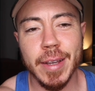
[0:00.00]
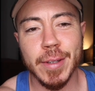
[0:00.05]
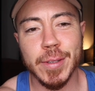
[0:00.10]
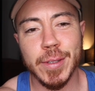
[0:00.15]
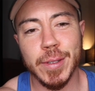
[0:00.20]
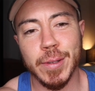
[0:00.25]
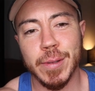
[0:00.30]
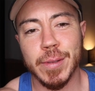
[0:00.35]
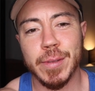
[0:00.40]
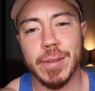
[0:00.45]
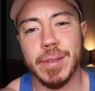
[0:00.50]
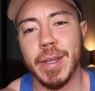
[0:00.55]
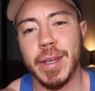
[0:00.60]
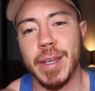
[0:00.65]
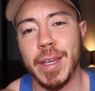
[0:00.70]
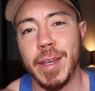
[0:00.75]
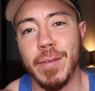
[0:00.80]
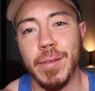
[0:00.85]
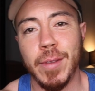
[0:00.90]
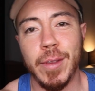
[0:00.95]
So it's
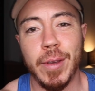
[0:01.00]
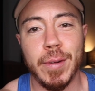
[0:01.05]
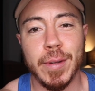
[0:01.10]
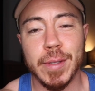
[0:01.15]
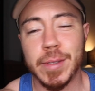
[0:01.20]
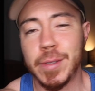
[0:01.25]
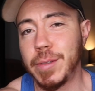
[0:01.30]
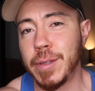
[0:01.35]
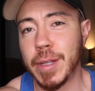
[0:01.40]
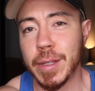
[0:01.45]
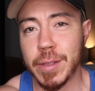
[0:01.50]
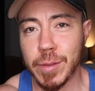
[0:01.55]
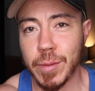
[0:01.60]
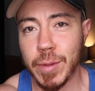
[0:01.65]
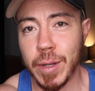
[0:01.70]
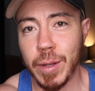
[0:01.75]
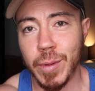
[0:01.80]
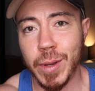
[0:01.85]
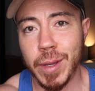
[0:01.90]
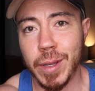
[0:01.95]
like, even though it's
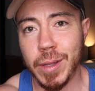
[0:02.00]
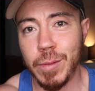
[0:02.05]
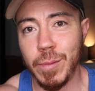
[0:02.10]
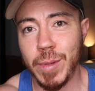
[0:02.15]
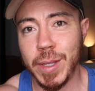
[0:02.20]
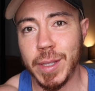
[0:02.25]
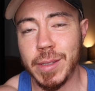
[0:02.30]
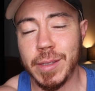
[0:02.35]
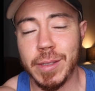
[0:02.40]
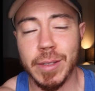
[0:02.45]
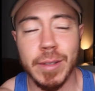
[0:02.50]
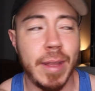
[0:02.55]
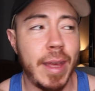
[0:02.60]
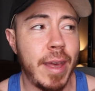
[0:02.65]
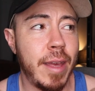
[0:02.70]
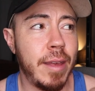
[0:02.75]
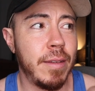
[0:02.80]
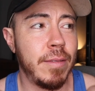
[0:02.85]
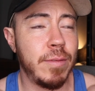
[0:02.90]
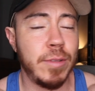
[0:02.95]
2021, we still
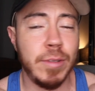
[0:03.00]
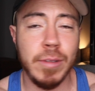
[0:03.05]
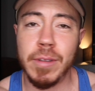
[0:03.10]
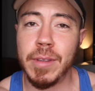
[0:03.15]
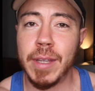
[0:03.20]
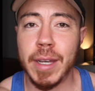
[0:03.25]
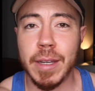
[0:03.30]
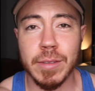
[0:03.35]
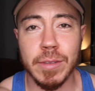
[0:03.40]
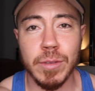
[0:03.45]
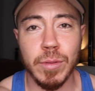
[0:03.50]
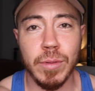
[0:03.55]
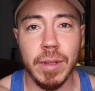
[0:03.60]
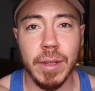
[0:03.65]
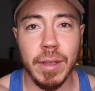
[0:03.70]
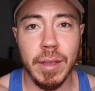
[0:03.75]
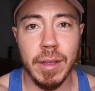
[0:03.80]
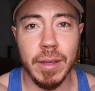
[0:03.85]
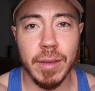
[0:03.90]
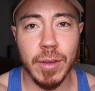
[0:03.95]
have
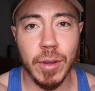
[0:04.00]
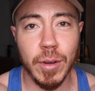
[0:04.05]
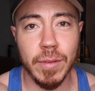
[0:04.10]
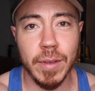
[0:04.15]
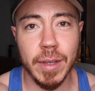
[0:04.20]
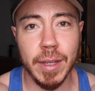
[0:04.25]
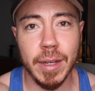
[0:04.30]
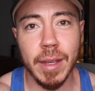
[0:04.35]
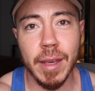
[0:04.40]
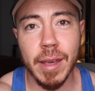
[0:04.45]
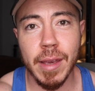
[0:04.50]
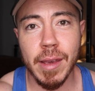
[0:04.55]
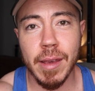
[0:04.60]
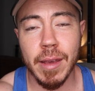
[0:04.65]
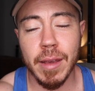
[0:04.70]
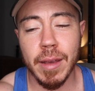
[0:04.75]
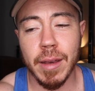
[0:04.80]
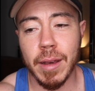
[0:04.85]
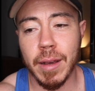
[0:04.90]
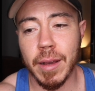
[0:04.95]
2020 COVID
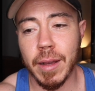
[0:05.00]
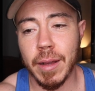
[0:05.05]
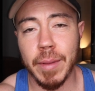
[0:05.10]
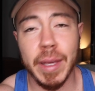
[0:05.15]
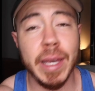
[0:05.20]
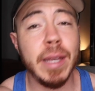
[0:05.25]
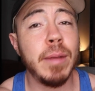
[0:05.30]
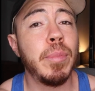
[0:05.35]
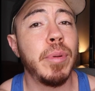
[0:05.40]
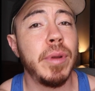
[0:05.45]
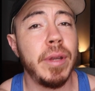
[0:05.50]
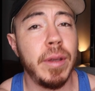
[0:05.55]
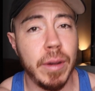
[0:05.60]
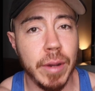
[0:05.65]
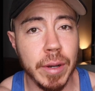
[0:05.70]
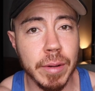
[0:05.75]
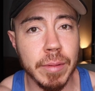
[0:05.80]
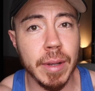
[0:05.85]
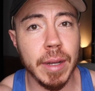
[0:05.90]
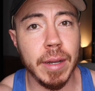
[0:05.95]
hitting pretty
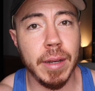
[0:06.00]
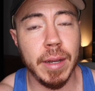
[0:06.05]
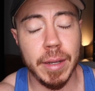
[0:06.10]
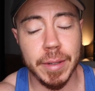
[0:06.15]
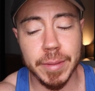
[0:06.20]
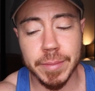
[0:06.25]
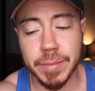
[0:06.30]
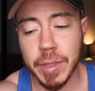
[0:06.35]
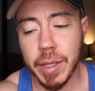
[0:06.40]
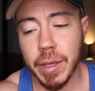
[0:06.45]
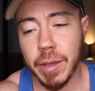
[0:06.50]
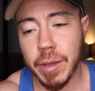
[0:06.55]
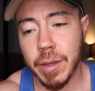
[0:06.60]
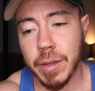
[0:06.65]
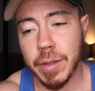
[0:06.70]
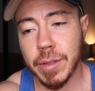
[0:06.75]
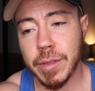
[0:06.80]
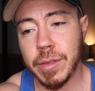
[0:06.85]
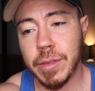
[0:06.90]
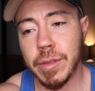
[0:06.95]
hard right now.
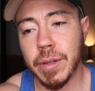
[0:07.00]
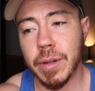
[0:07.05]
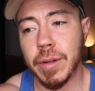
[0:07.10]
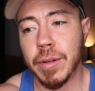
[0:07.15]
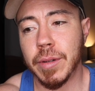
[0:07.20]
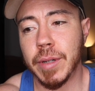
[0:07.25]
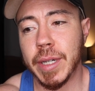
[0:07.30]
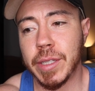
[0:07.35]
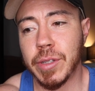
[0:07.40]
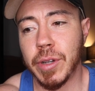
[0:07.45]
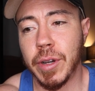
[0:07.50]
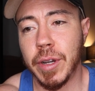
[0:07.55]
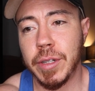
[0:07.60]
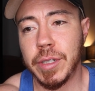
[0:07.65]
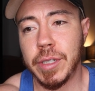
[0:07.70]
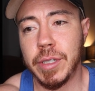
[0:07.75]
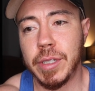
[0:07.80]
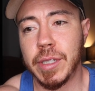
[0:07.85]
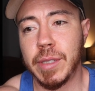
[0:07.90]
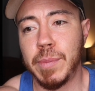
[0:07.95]
So it's
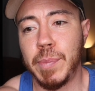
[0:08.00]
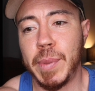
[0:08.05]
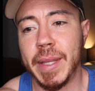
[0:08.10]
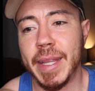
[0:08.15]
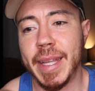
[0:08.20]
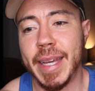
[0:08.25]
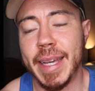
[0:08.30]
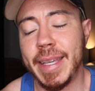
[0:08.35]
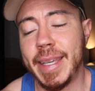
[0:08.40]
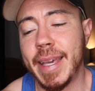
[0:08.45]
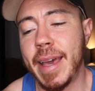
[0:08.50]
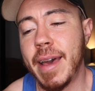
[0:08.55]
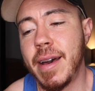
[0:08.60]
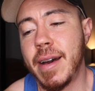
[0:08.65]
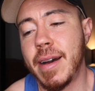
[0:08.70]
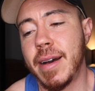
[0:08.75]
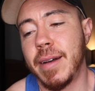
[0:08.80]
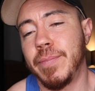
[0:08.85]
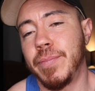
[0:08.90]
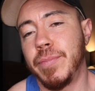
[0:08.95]
hard to just be like,
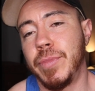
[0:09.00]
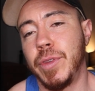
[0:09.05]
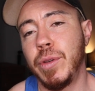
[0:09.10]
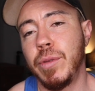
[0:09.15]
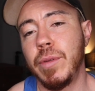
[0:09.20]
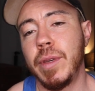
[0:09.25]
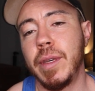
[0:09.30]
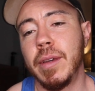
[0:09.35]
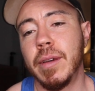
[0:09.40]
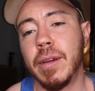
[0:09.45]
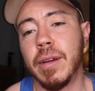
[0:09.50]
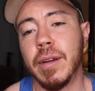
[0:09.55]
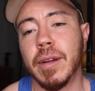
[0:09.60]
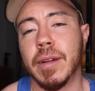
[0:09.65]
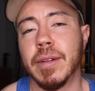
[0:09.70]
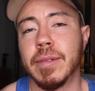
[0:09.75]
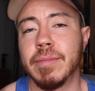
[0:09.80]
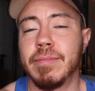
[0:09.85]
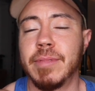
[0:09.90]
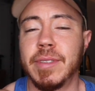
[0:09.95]
yeah, new
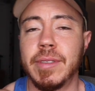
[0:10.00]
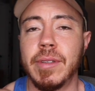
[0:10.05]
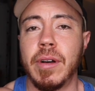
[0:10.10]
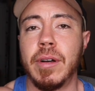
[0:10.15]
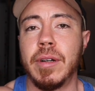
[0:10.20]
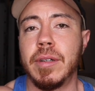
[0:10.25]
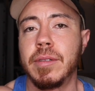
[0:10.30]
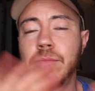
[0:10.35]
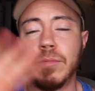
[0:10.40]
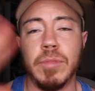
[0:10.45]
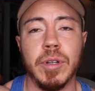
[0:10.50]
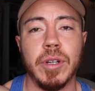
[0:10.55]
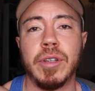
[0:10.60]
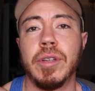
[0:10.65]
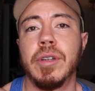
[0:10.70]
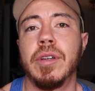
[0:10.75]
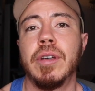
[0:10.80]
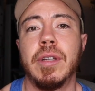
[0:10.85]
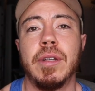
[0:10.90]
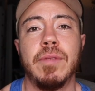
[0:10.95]
year, we're
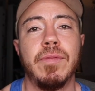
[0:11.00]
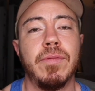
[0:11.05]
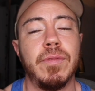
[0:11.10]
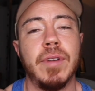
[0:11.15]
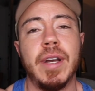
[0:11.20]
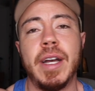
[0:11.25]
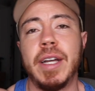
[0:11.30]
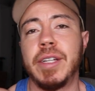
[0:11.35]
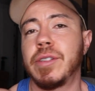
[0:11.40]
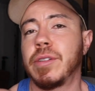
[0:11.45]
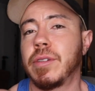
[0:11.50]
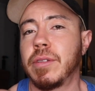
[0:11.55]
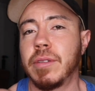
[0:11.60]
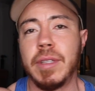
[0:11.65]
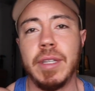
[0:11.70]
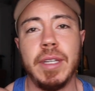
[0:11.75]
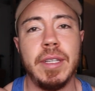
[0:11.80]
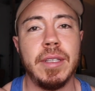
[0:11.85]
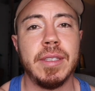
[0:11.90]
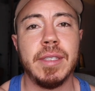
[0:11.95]
good, fresh,
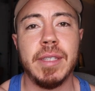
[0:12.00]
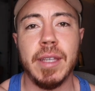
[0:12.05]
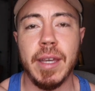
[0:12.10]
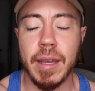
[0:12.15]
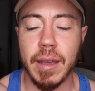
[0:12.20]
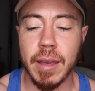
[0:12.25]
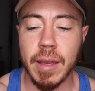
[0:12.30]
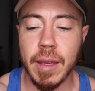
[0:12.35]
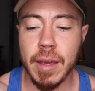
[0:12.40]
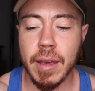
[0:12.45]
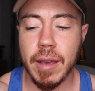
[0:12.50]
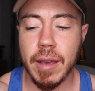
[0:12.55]
clean slate.